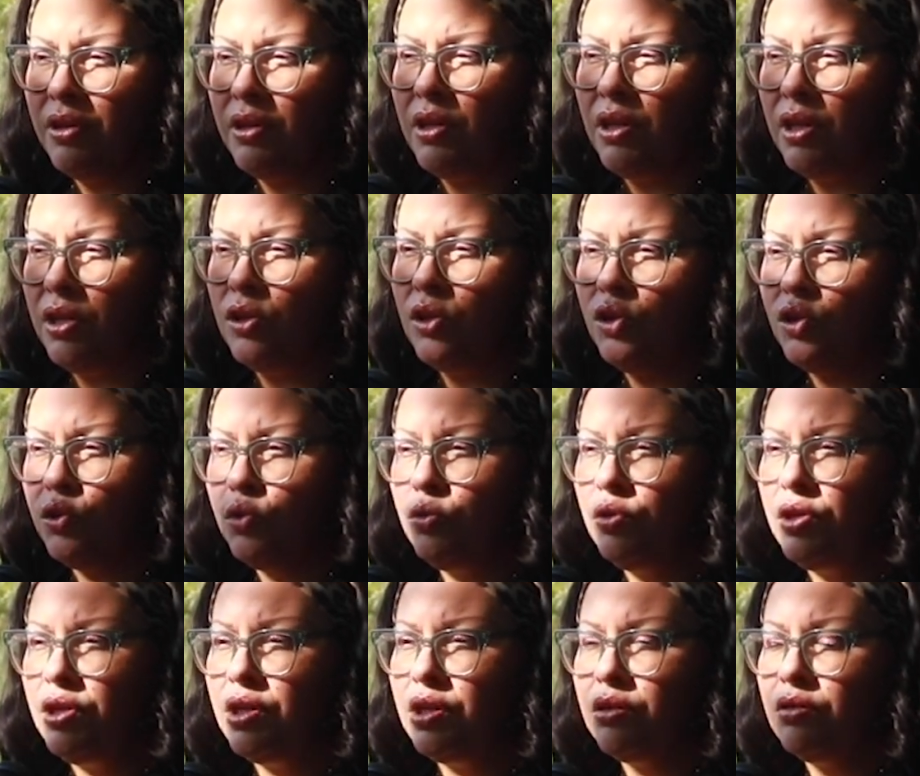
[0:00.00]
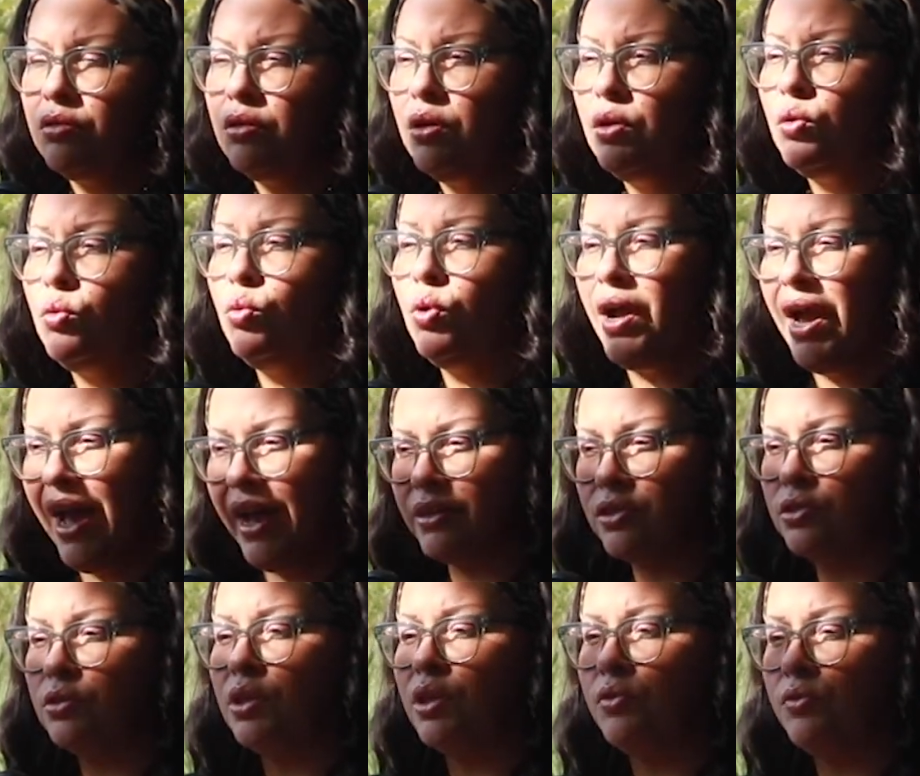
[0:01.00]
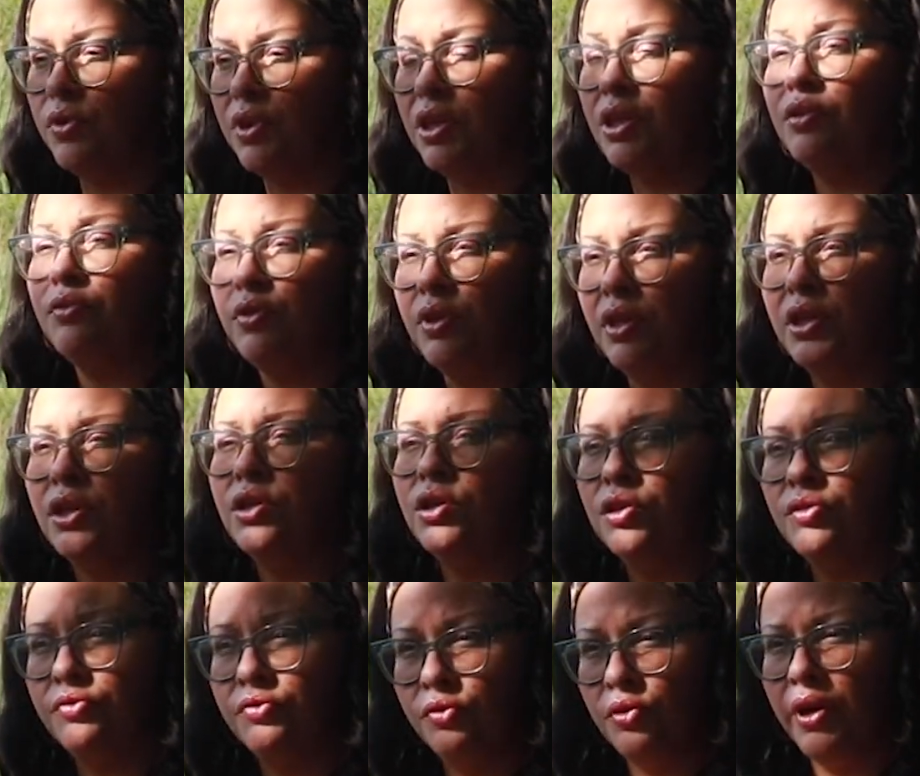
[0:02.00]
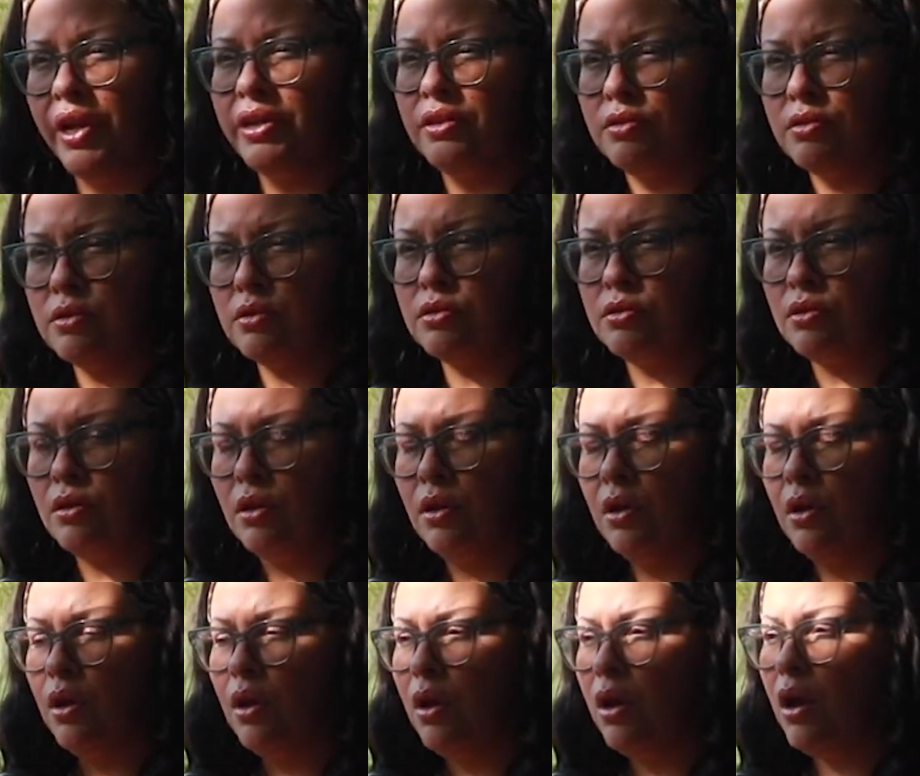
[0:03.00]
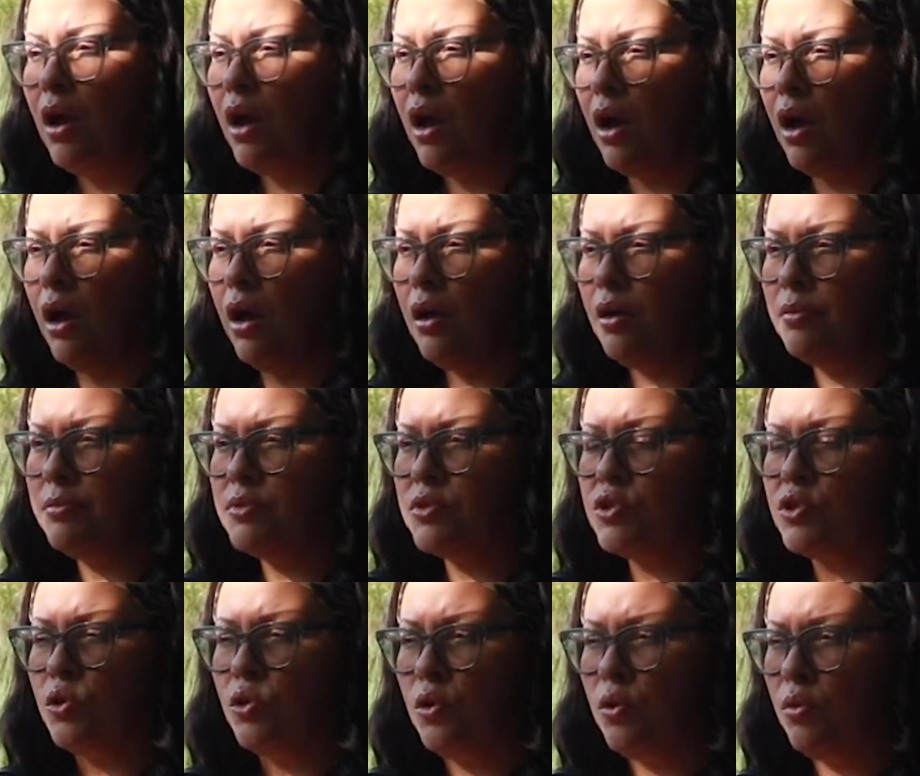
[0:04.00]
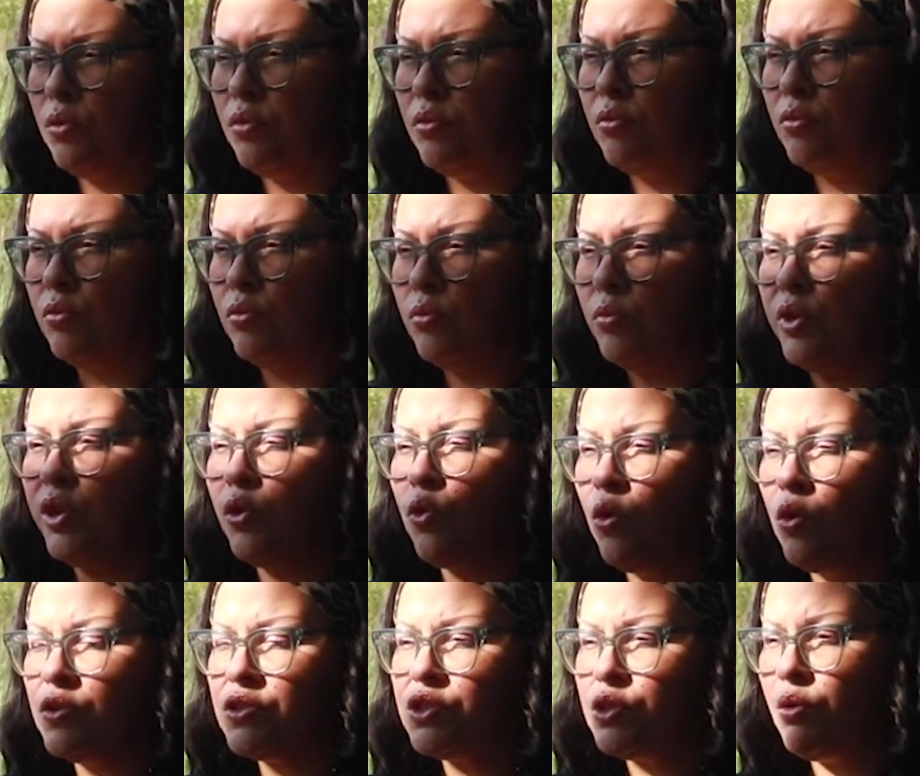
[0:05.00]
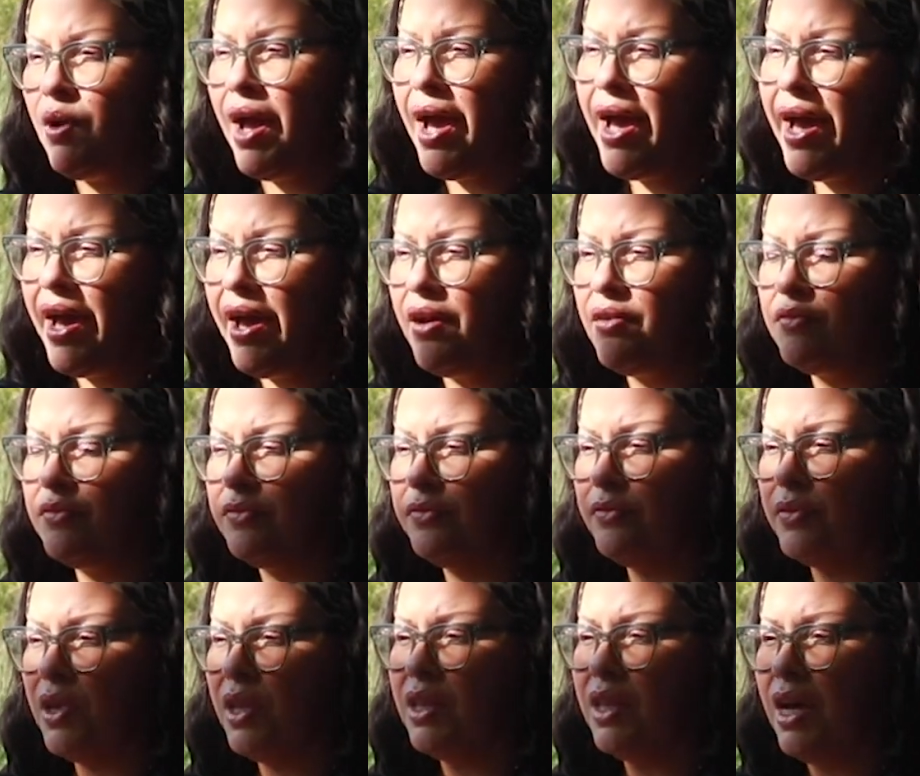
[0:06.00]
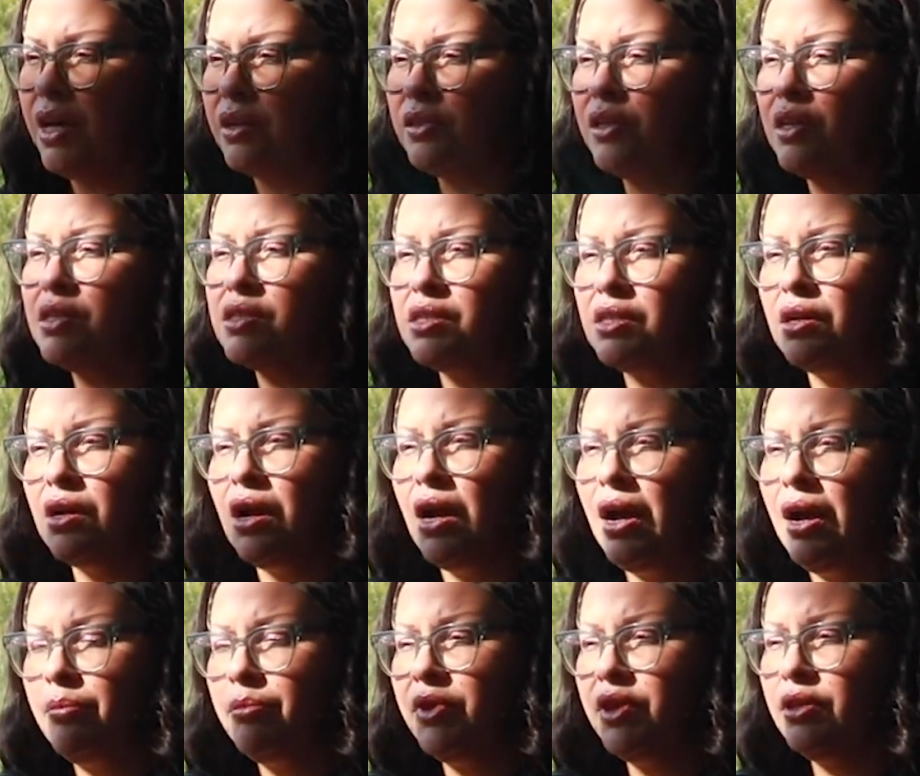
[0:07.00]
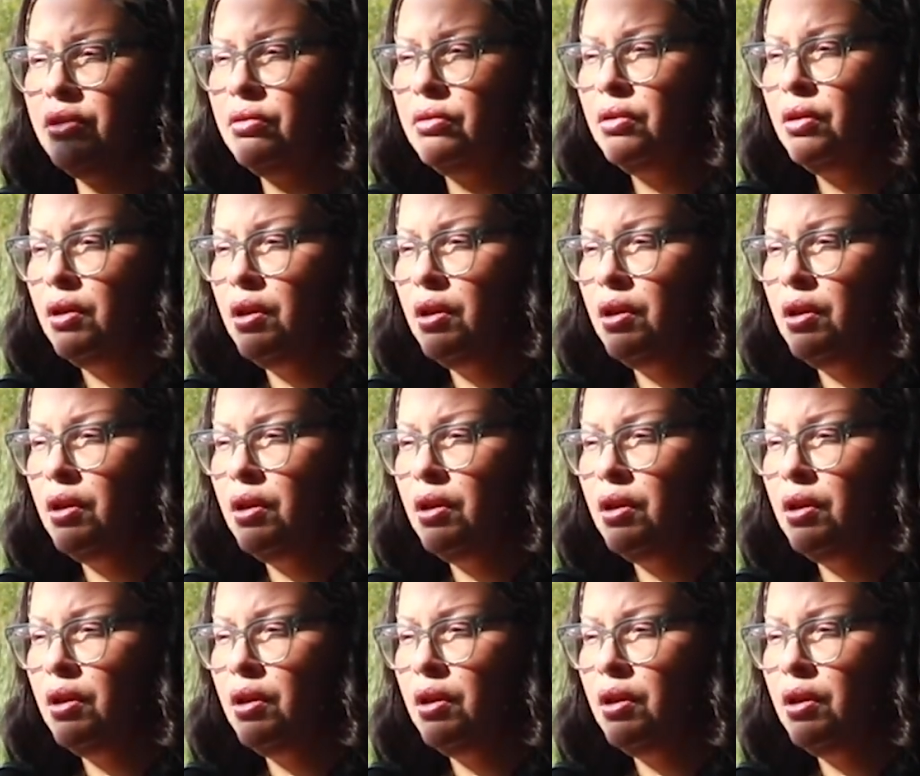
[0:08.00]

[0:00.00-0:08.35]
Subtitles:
in a union, we're actually really, really good friends. So we also have a lot of things in common.